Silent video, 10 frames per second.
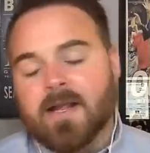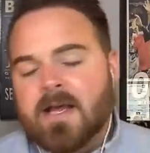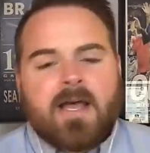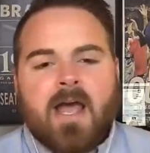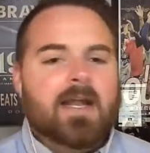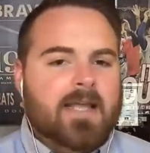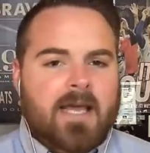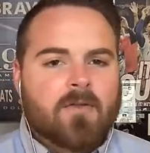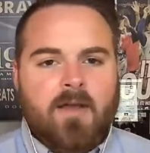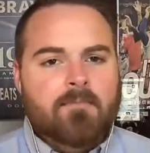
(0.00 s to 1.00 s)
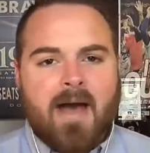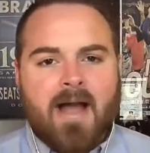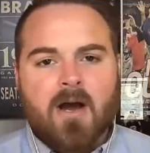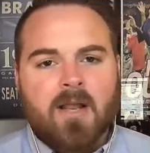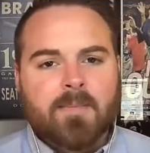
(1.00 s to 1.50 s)
And again, looking
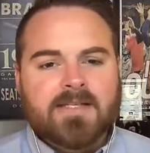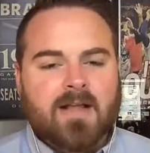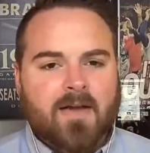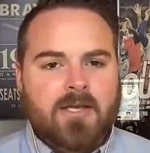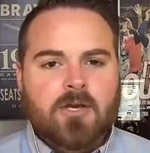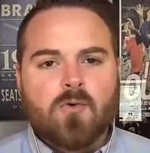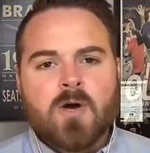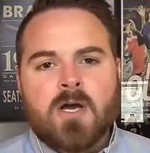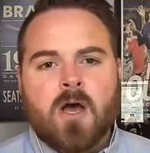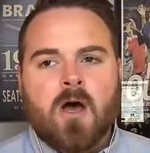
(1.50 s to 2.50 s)
back on him, it's not like you